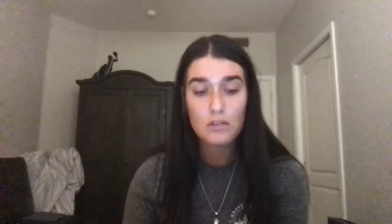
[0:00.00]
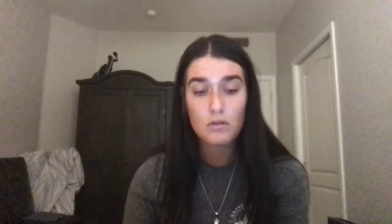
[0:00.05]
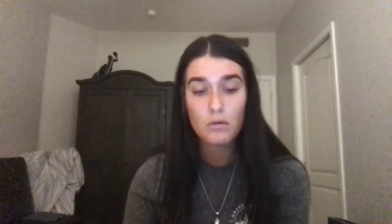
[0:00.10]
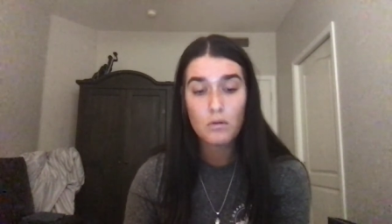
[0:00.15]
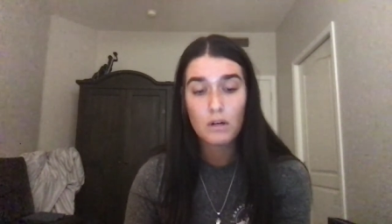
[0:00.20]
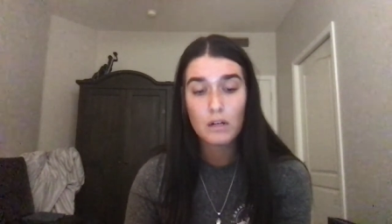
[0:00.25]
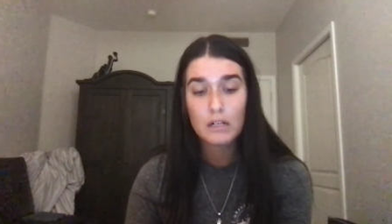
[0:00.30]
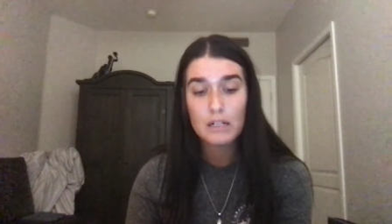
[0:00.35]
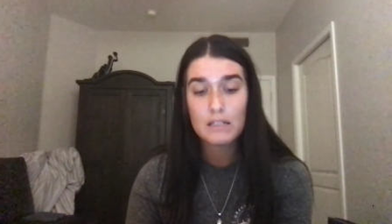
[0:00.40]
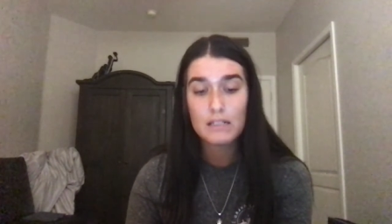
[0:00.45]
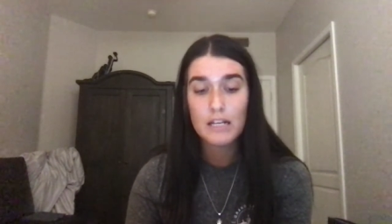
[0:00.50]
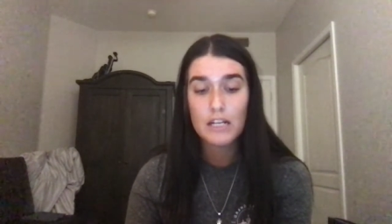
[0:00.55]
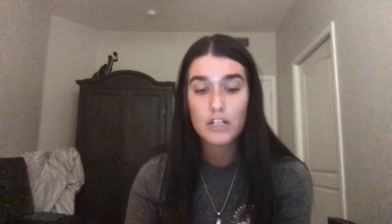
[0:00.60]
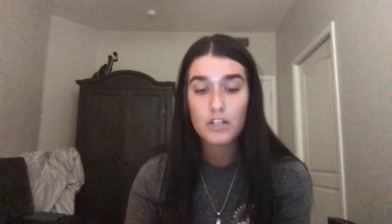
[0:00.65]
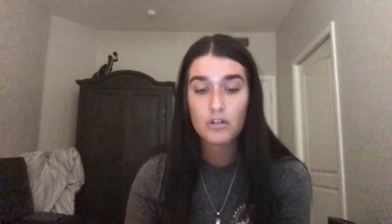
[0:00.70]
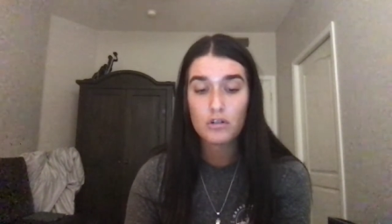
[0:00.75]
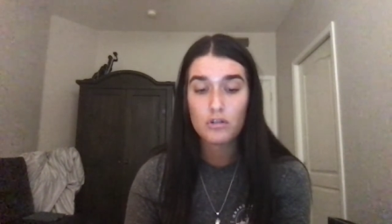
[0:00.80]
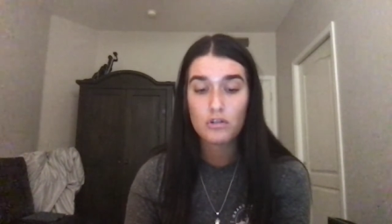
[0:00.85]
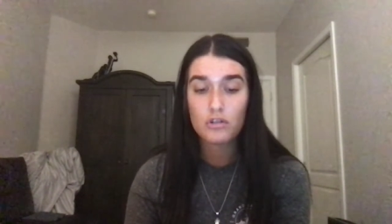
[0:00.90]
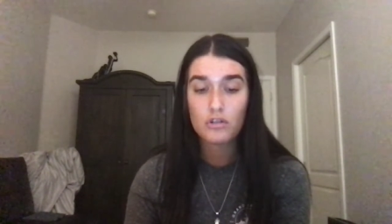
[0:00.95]

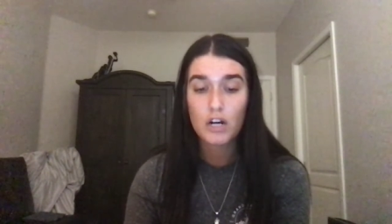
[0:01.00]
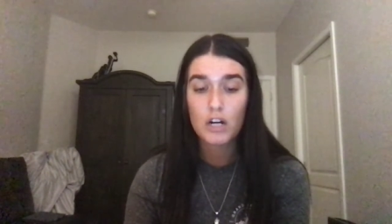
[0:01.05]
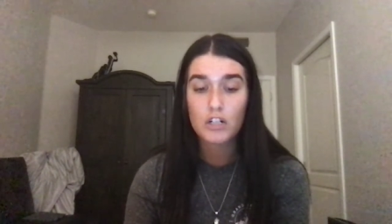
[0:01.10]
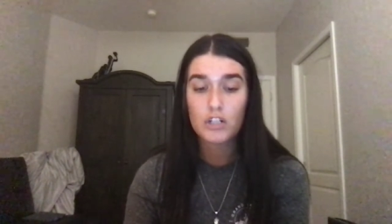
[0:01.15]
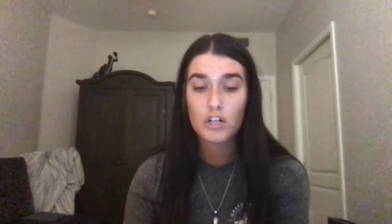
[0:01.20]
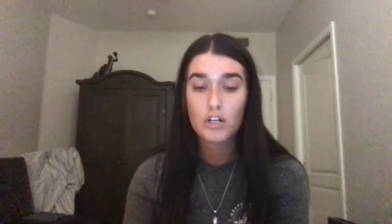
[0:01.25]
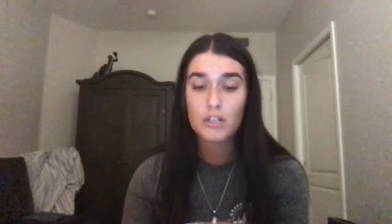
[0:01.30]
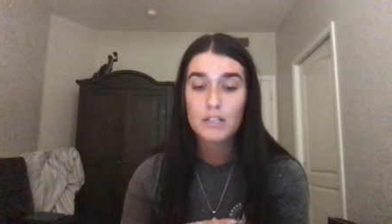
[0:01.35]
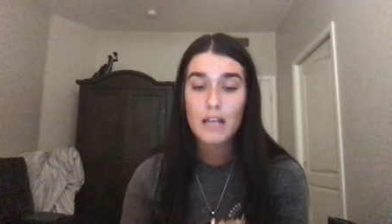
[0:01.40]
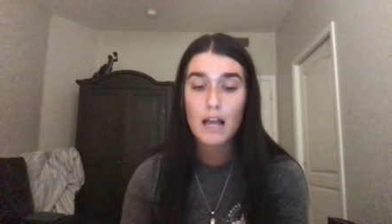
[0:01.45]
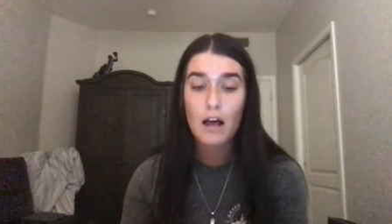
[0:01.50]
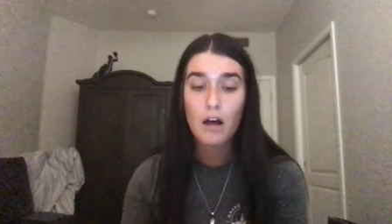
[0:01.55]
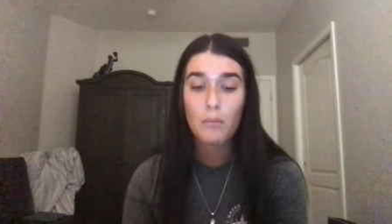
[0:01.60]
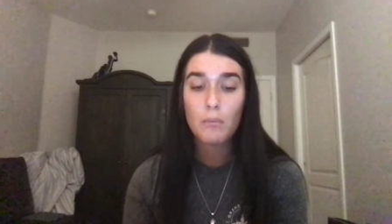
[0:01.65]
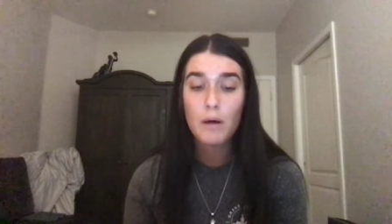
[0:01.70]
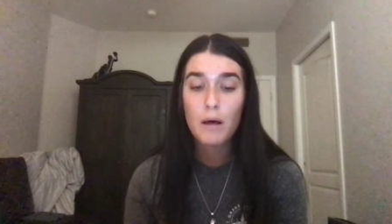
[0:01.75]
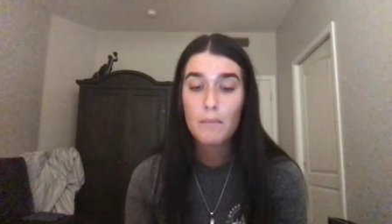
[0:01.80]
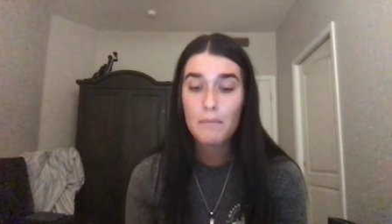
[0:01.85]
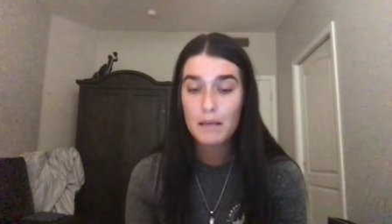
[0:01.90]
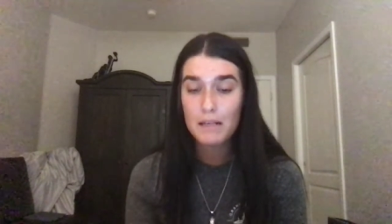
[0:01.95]
organizational structures help
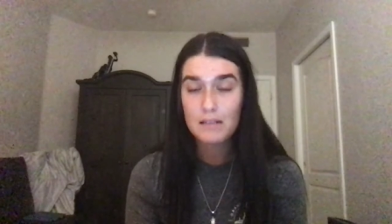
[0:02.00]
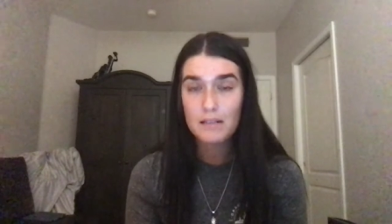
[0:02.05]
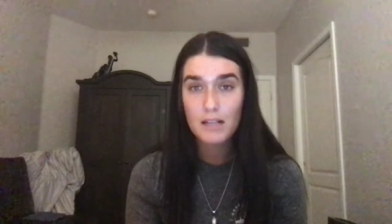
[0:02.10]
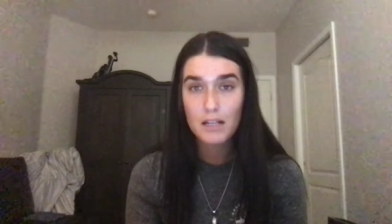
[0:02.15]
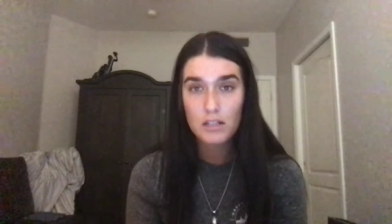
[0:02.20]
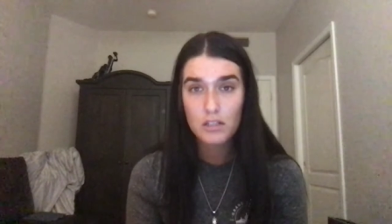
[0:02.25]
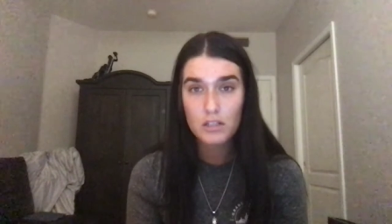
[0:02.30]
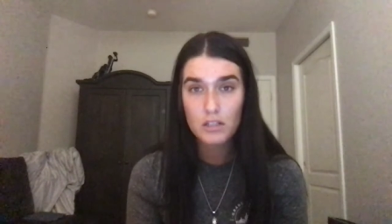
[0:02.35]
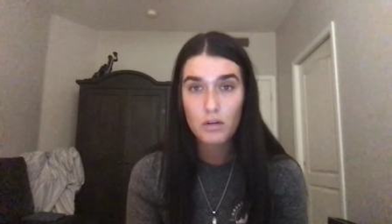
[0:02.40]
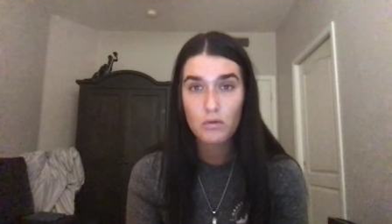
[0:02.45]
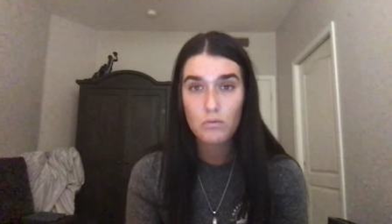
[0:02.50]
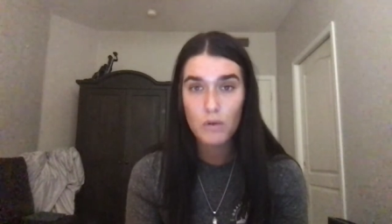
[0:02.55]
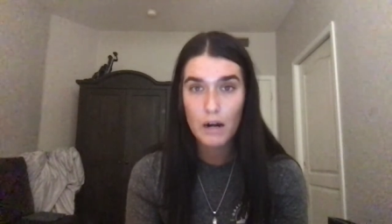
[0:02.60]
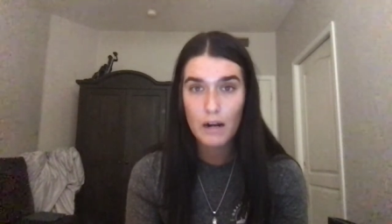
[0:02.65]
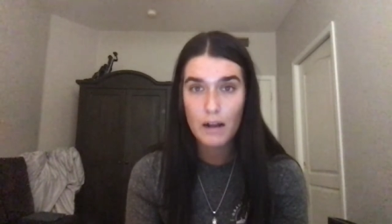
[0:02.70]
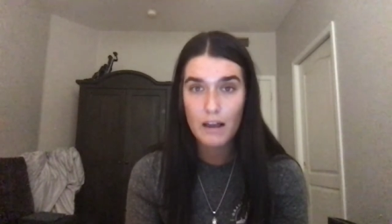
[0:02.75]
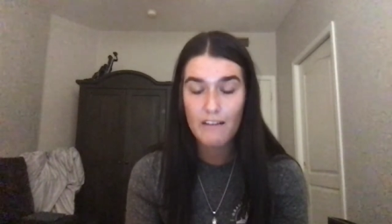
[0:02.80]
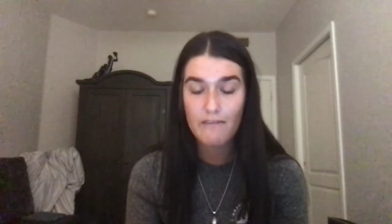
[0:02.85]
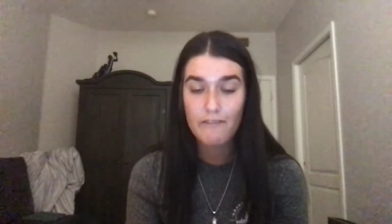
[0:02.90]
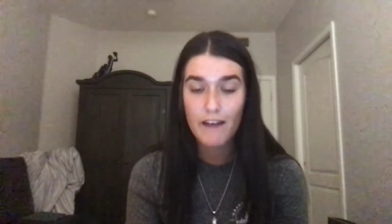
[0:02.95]
a business to run
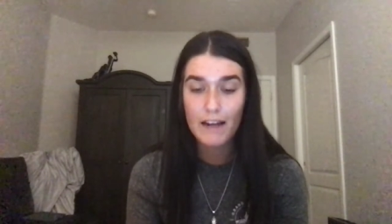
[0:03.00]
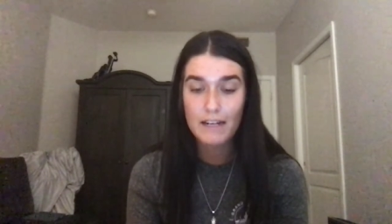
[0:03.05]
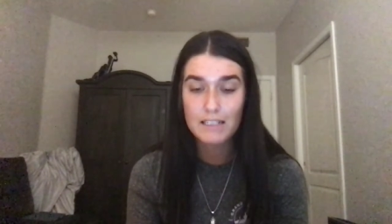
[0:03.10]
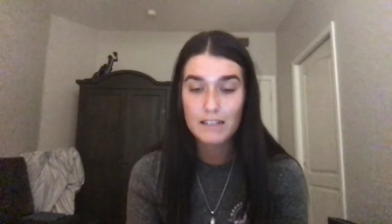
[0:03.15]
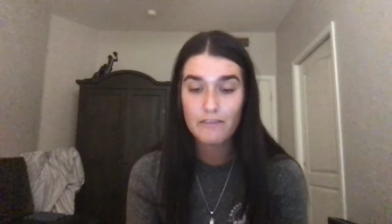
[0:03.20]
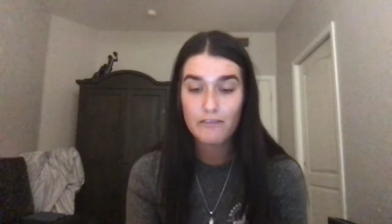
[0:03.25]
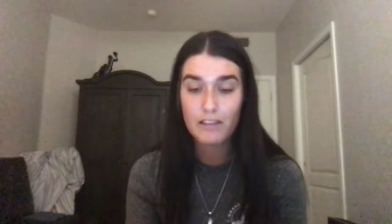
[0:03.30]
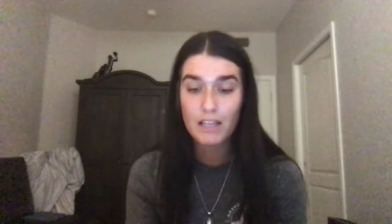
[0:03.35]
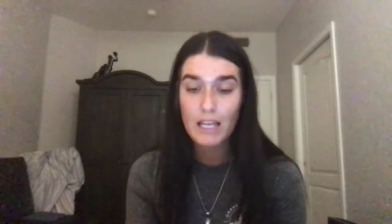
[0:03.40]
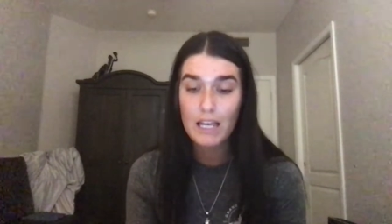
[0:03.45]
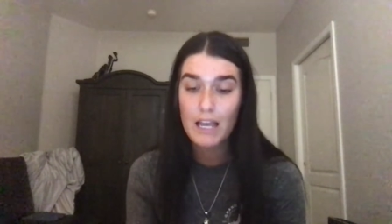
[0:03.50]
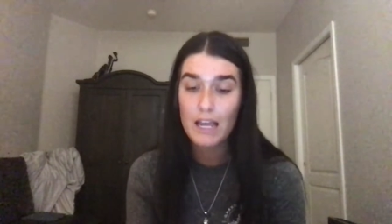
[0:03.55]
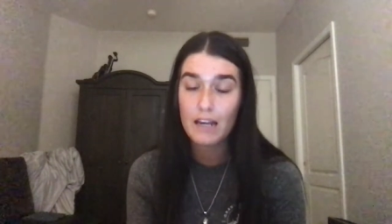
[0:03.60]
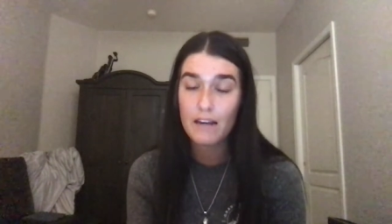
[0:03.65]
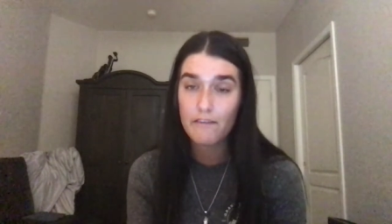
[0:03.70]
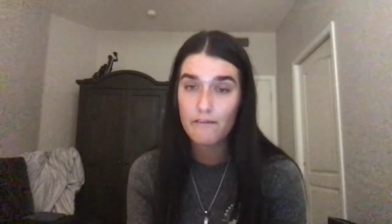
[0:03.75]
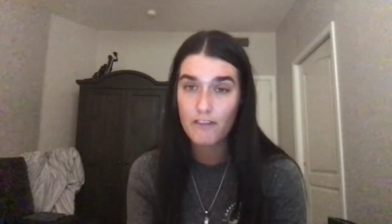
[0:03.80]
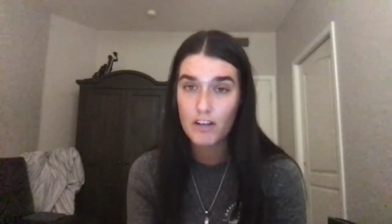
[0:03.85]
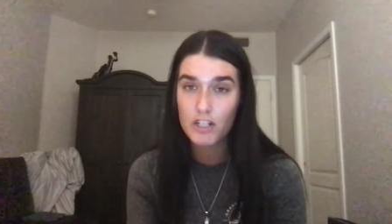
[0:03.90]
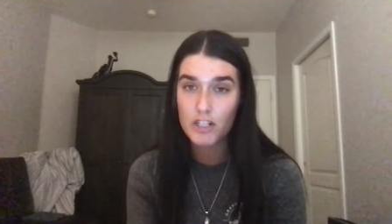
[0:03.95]
effectively and
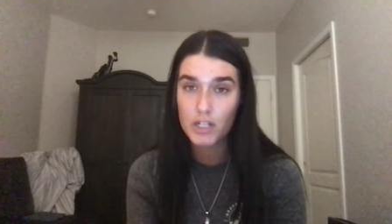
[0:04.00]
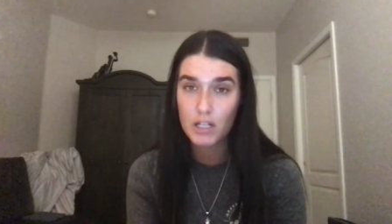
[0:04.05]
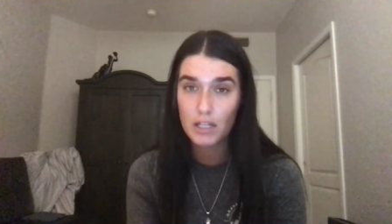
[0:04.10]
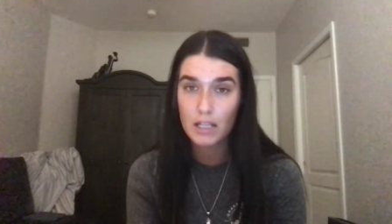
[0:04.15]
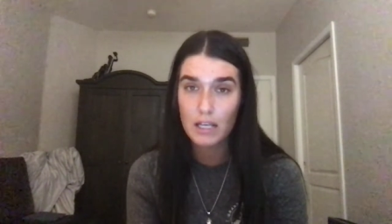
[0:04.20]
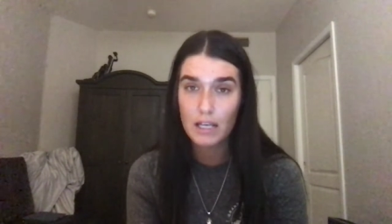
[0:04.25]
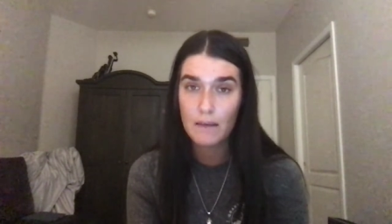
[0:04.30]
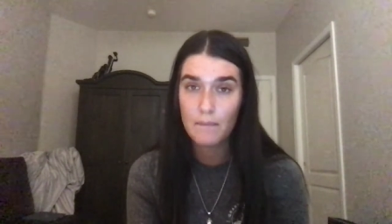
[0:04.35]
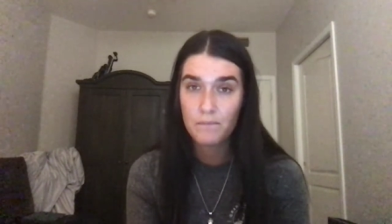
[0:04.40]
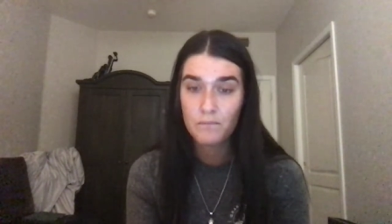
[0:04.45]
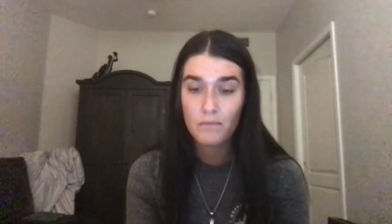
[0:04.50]
efficiently.